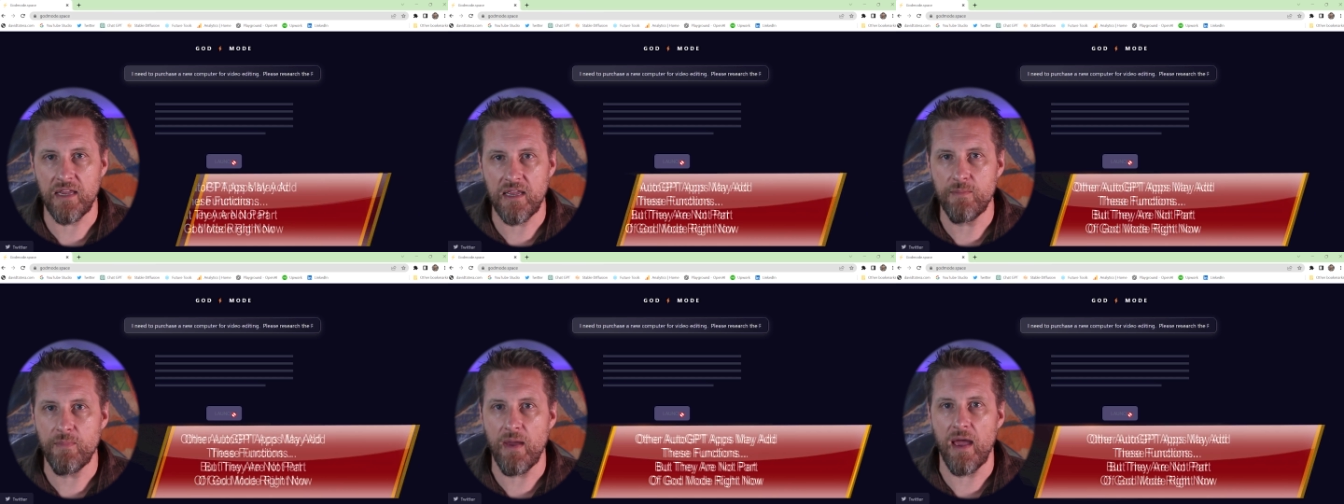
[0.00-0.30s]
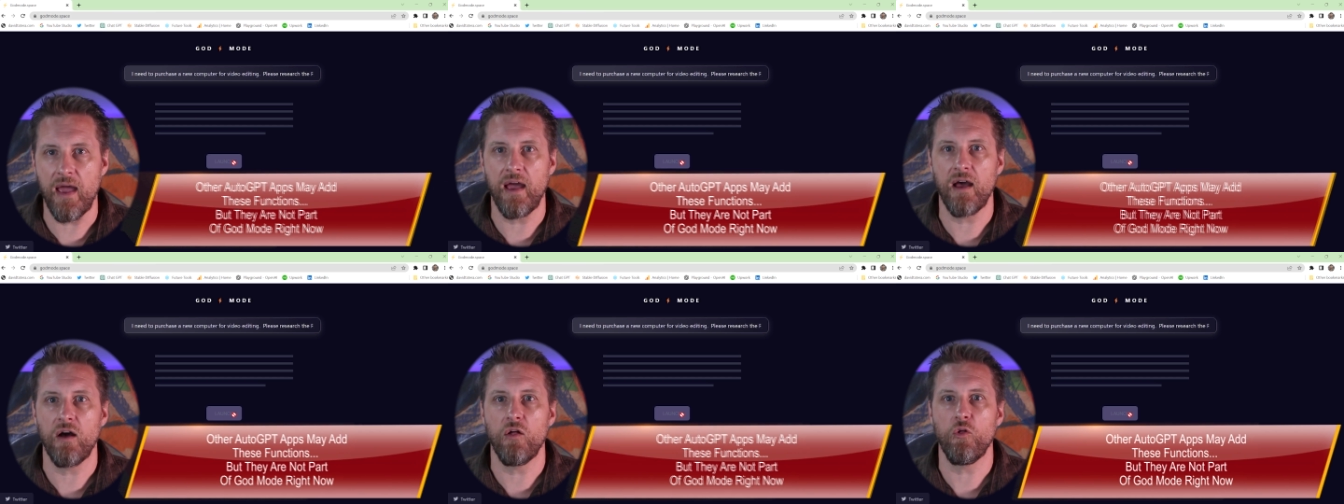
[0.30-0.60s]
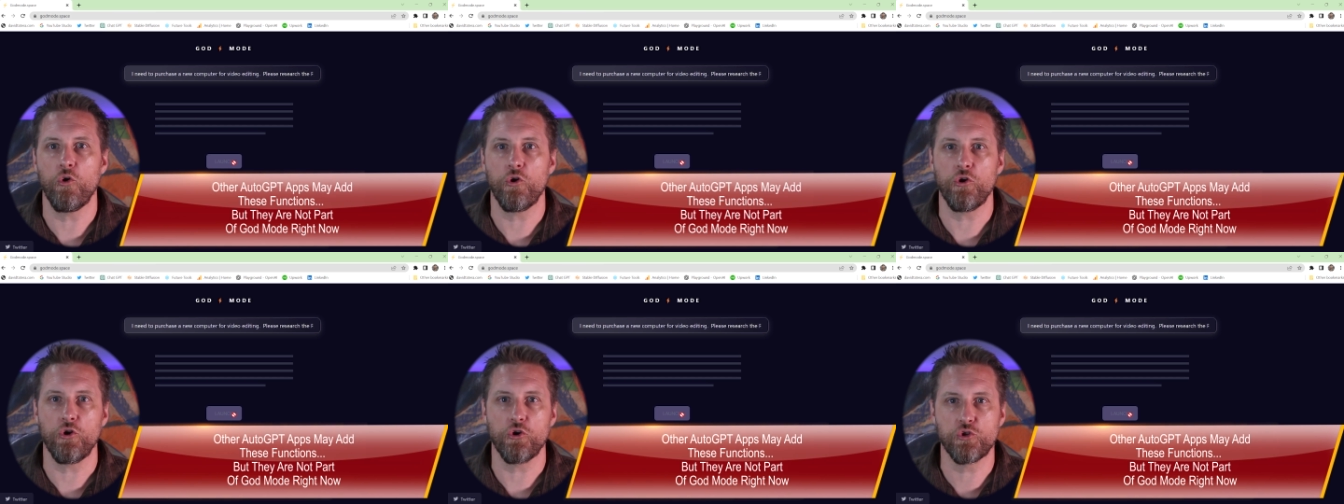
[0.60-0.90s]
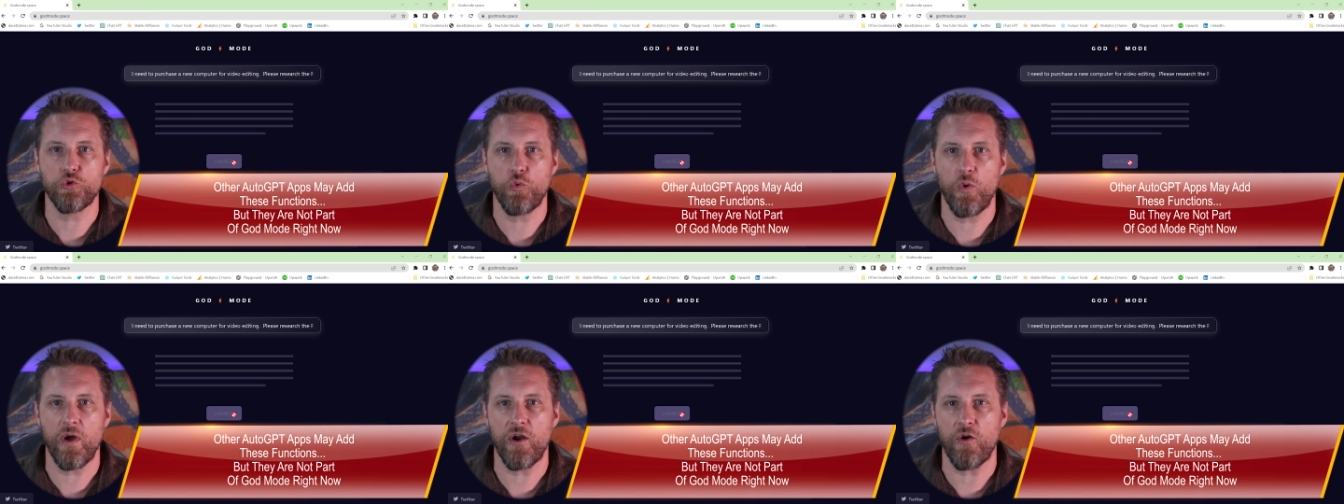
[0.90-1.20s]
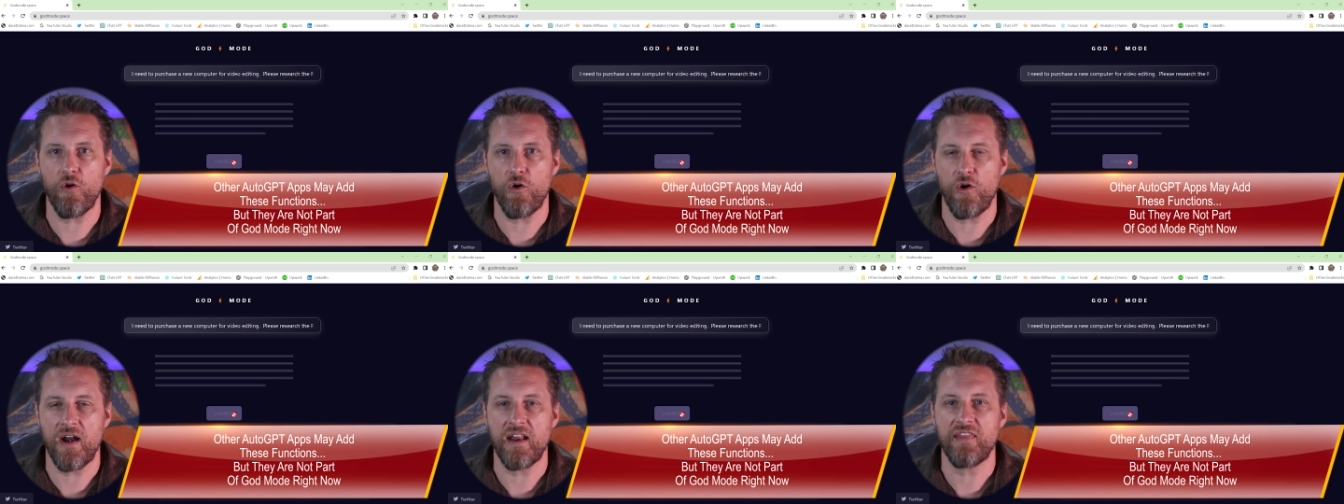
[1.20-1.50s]
email or your
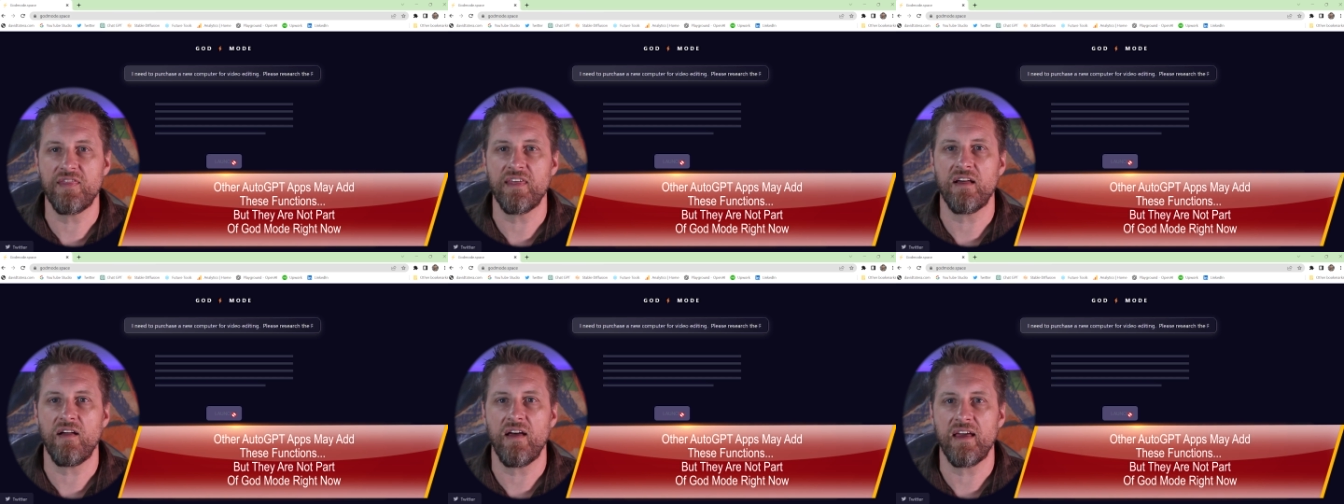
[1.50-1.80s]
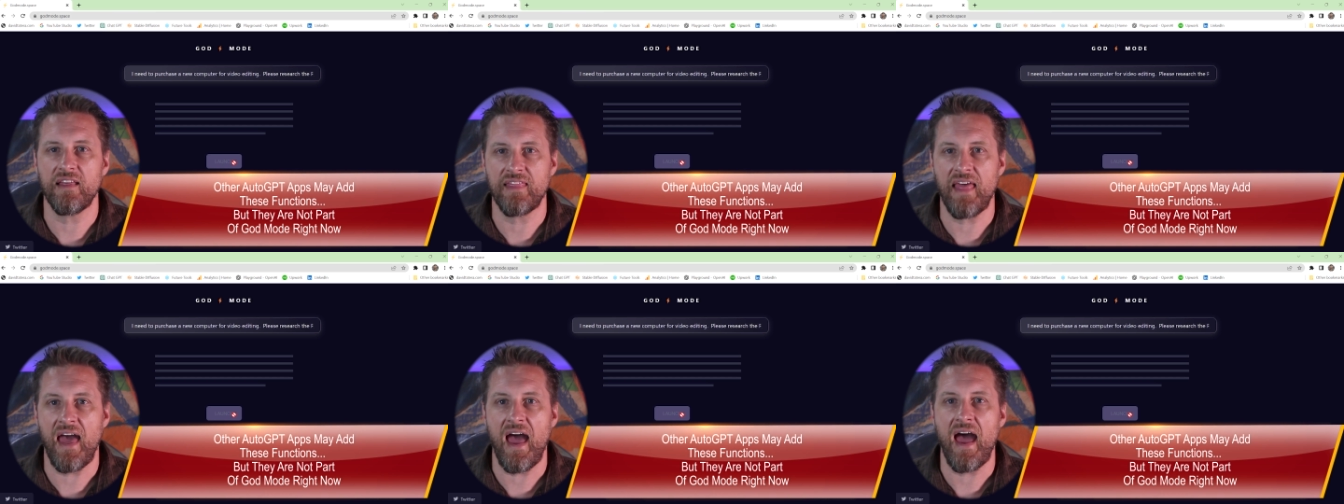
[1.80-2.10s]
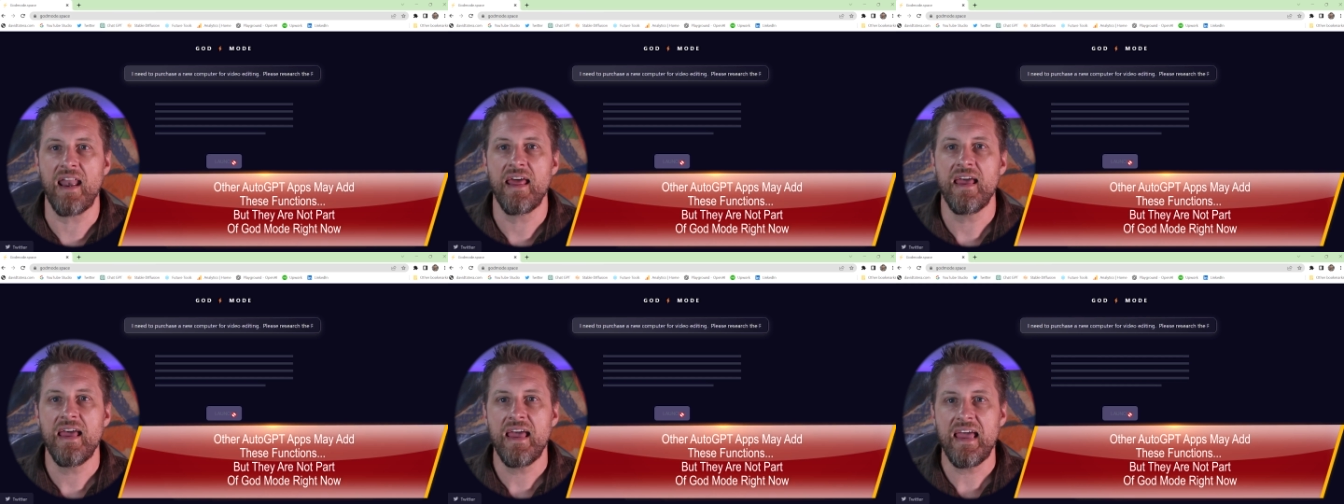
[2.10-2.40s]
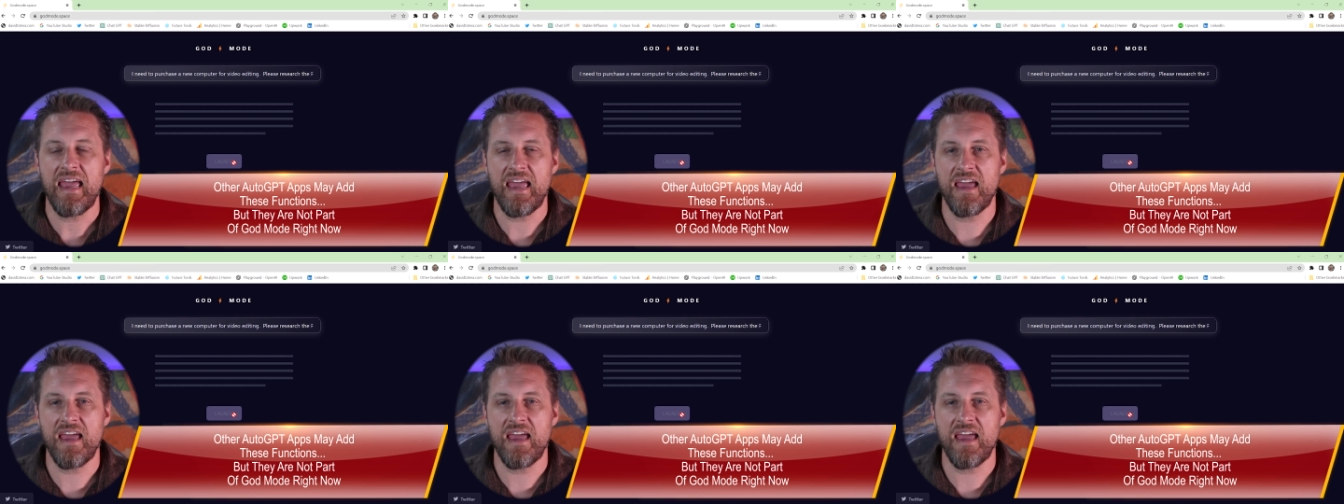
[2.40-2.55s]
Twitter or anything like that.